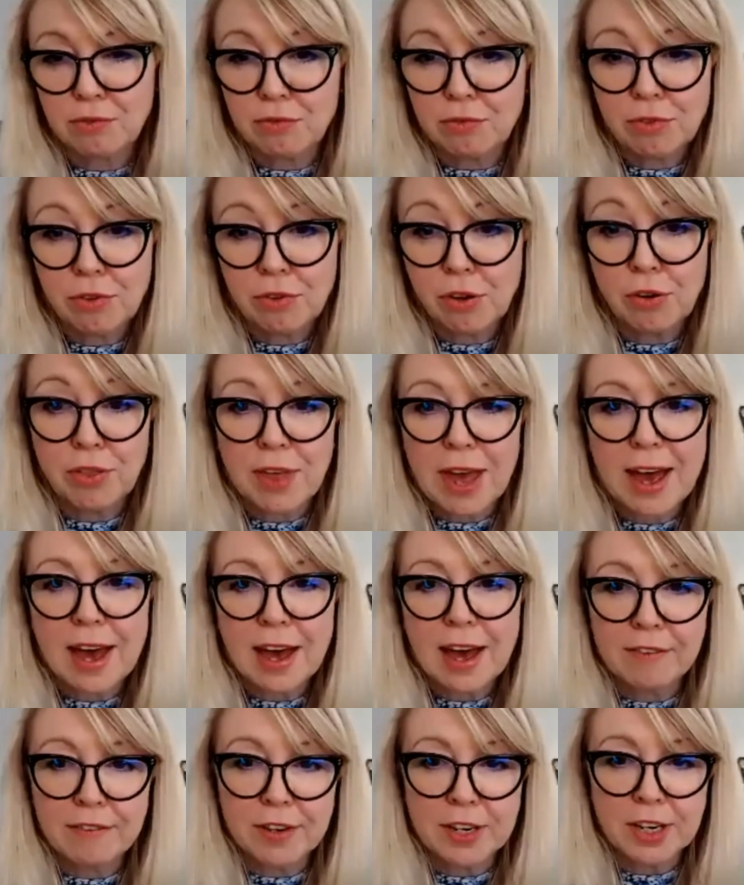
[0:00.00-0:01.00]
through that
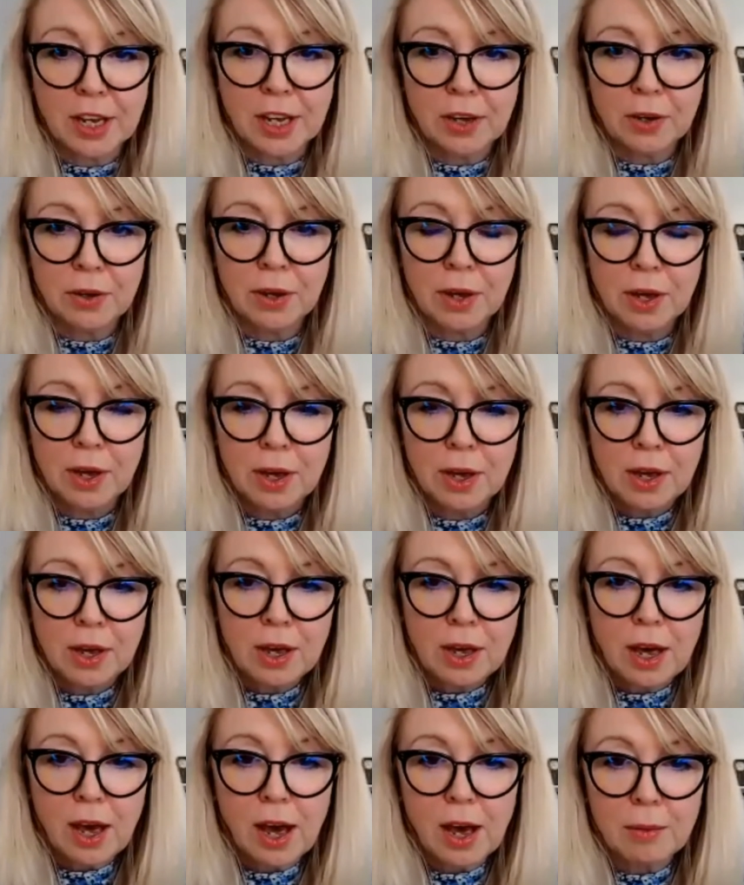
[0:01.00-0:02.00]
avenue.
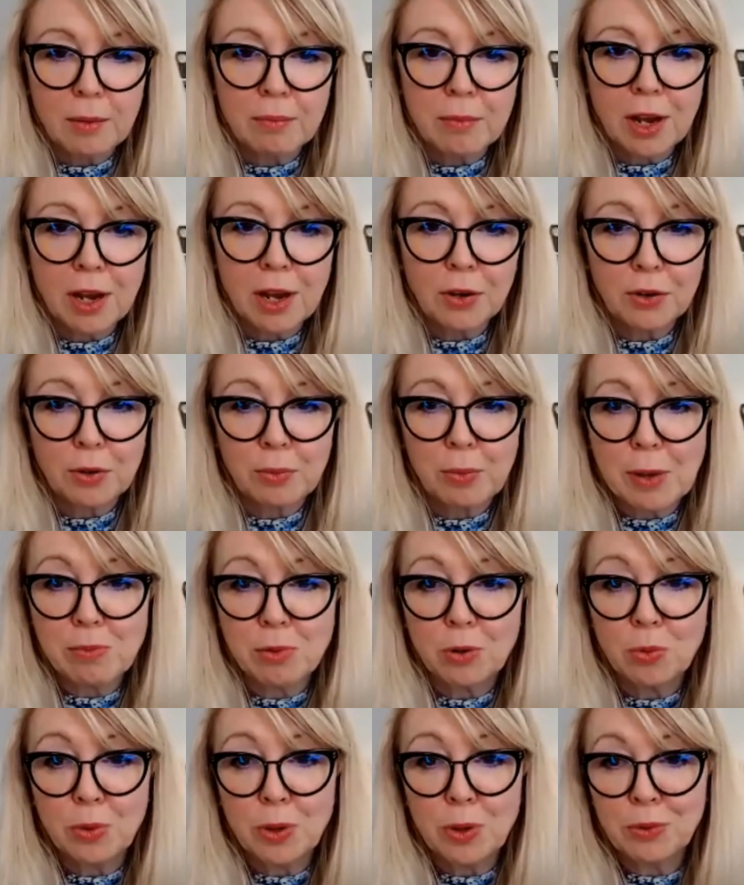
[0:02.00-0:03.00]
A lot of
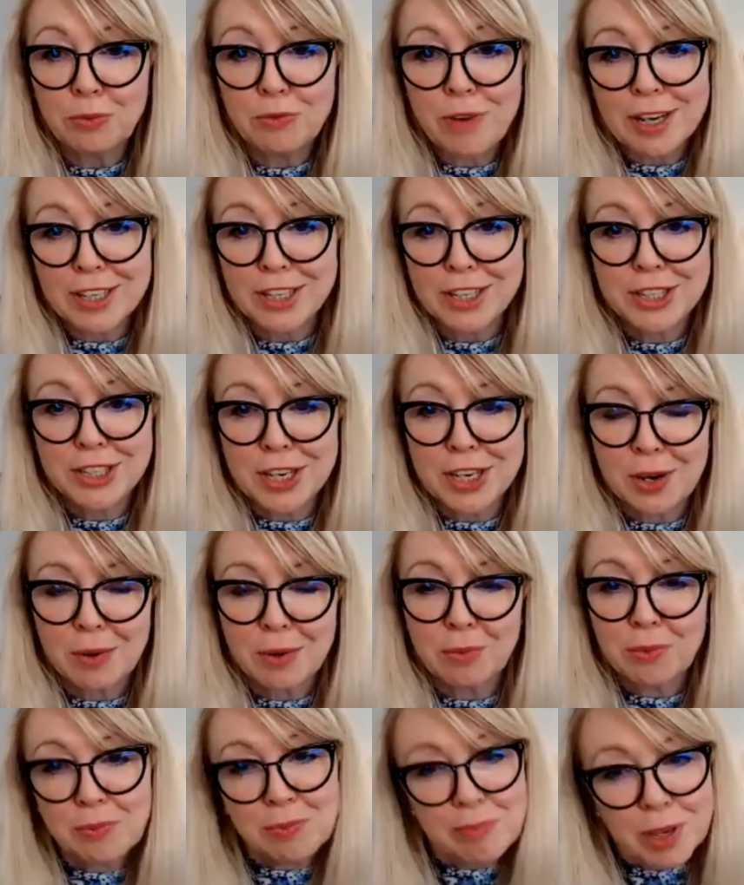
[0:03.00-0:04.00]
people will register.